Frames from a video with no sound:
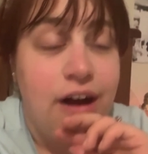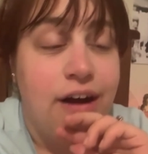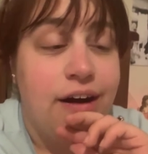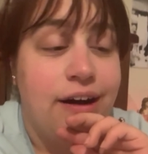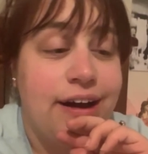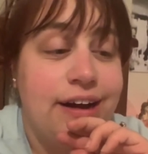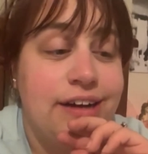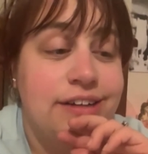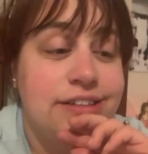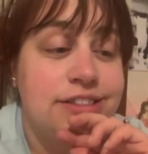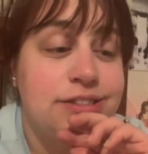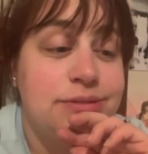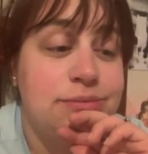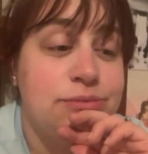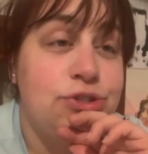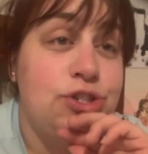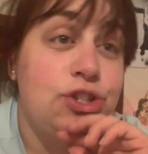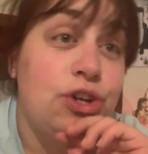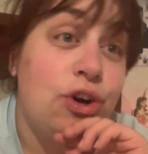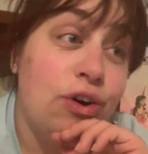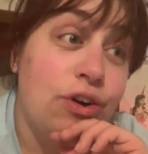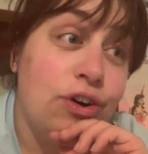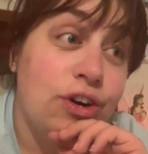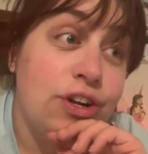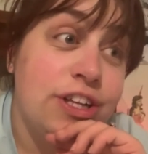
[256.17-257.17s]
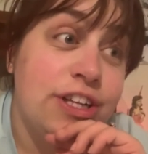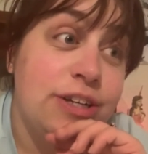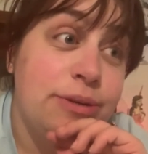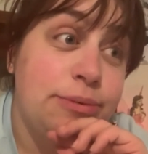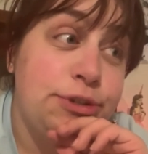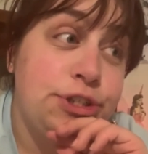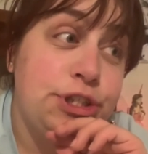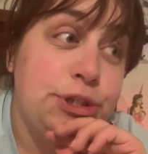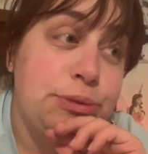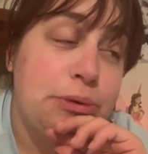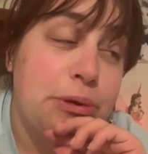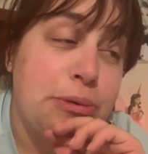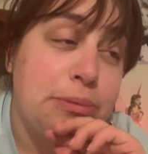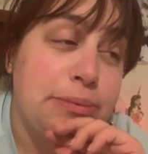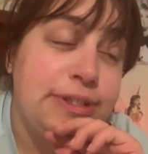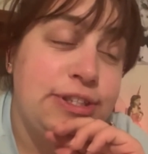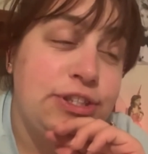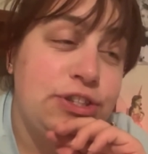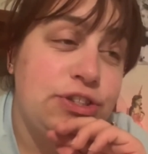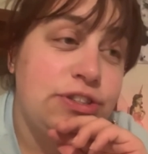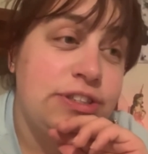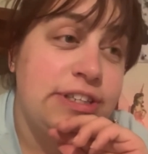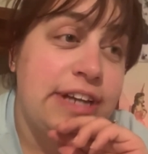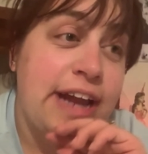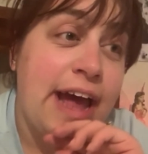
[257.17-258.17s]
I had some chocolate, which I probably
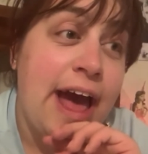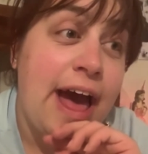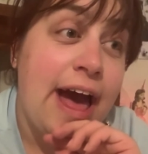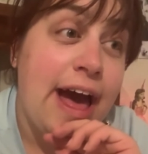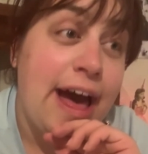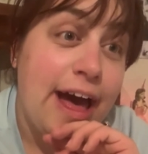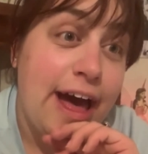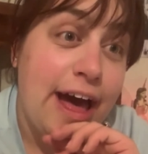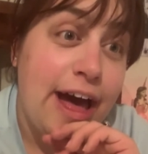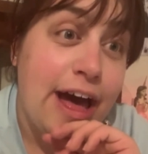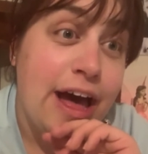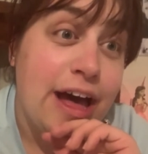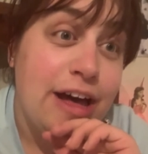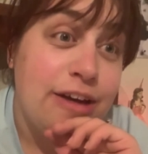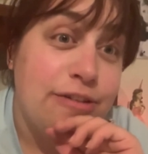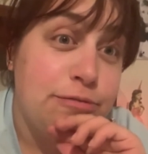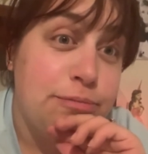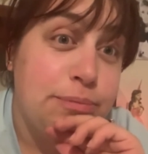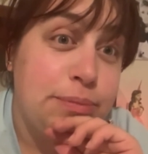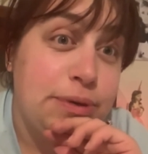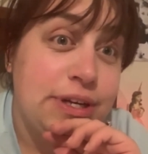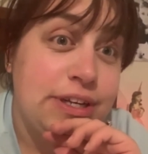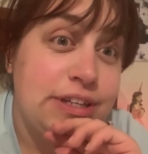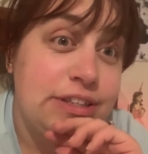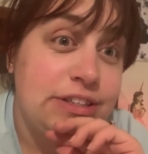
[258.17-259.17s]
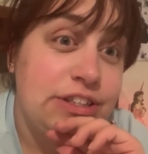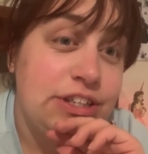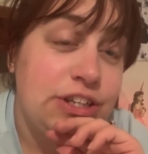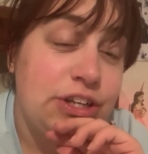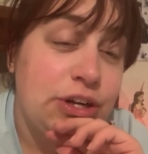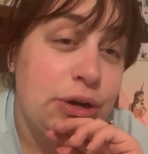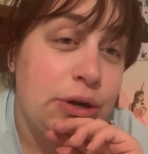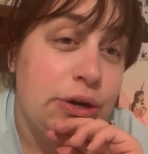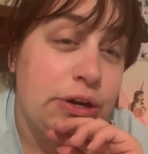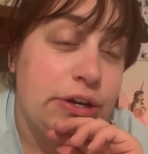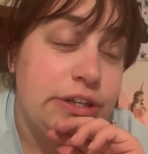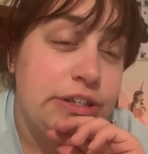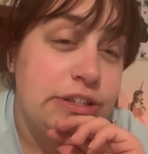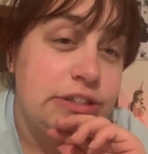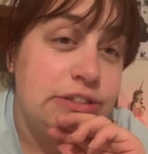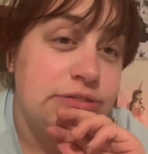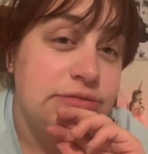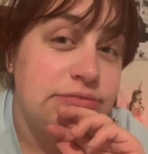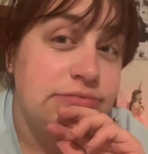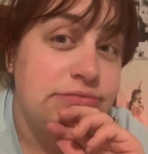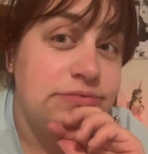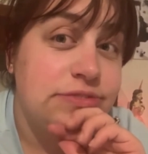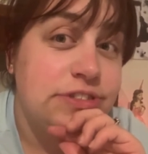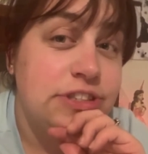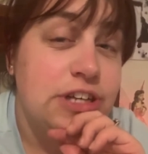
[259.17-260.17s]
shouldn't have, but you know,
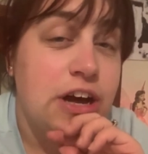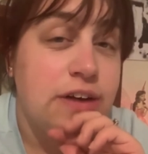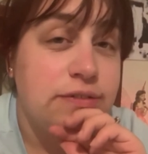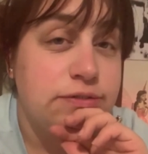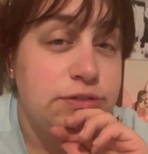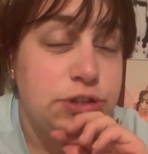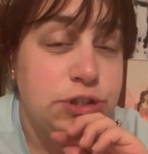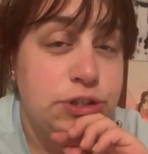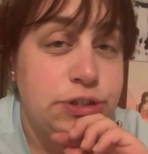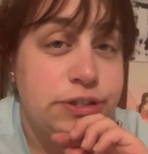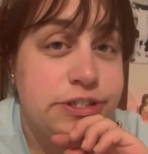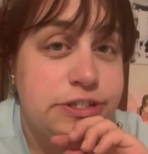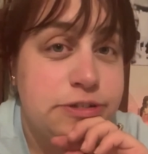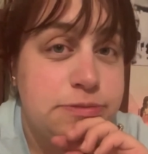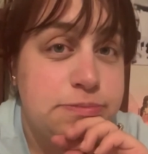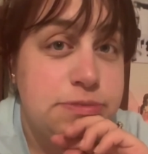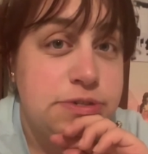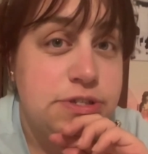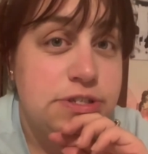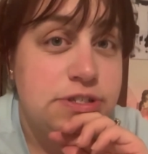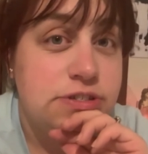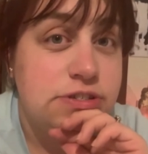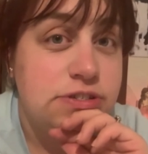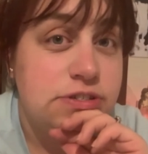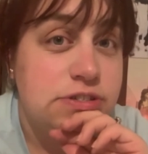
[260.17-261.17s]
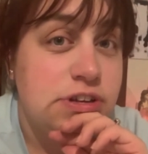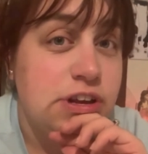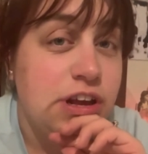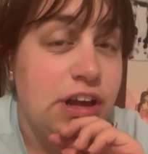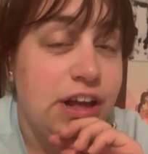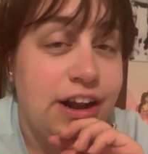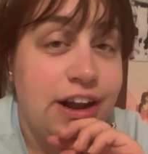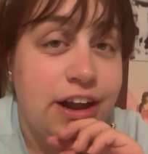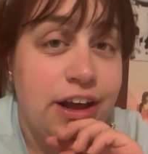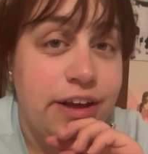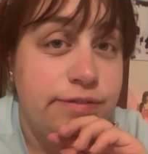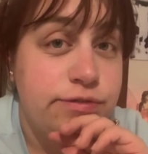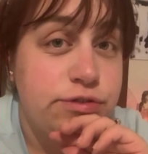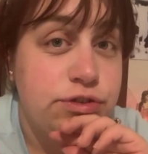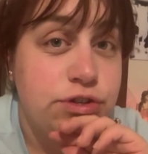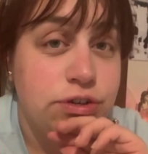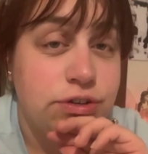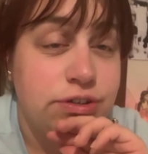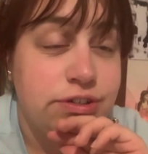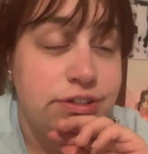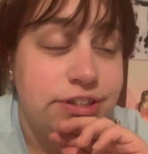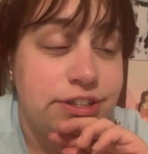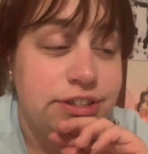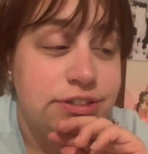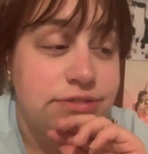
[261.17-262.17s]
it's after Christmas, you're gonna have
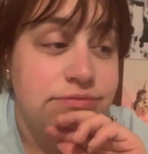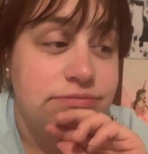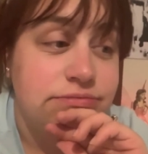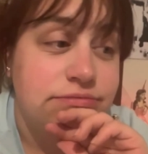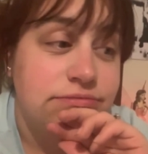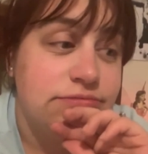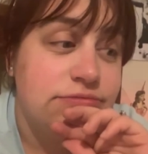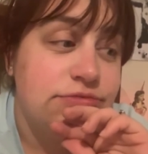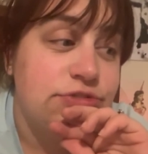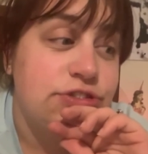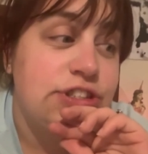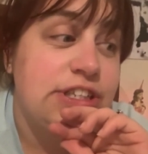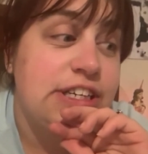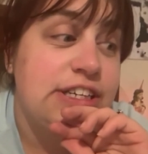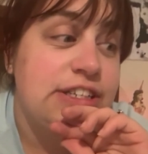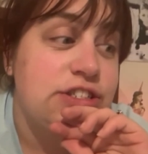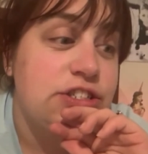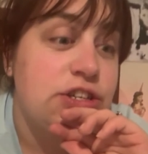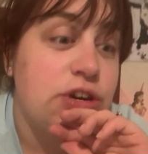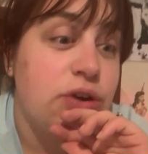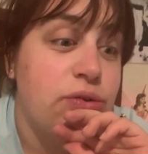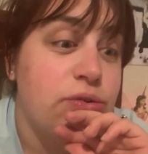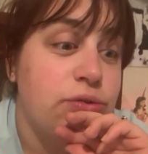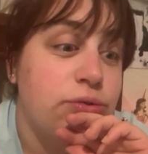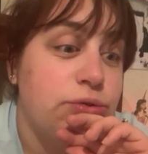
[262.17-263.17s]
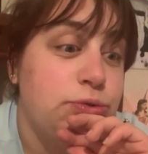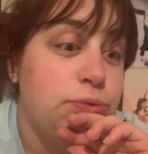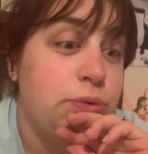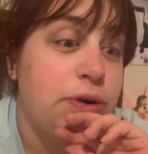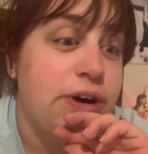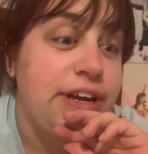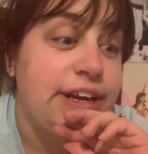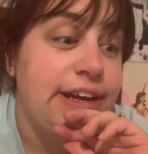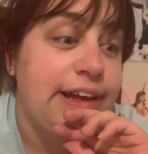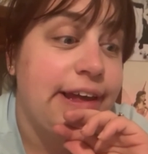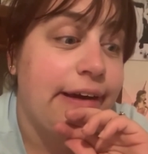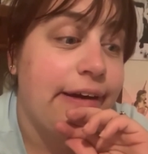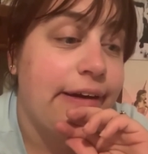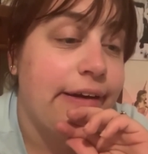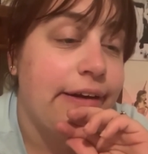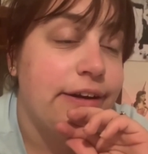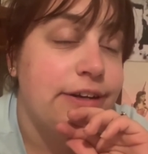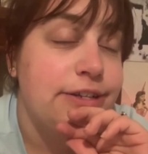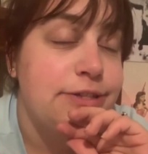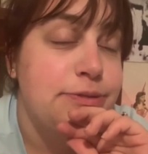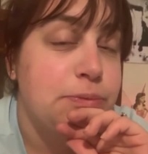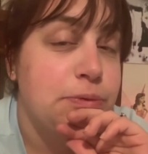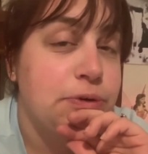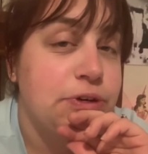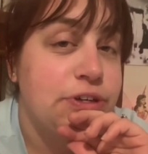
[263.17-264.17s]
chocolate. Indulge while you can, I
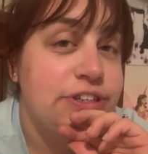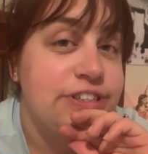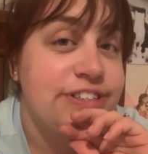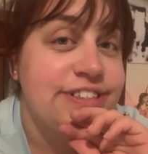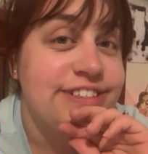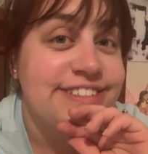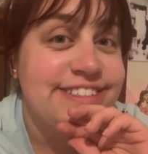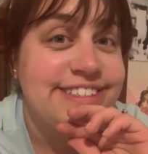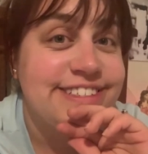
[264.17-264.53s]
suppose.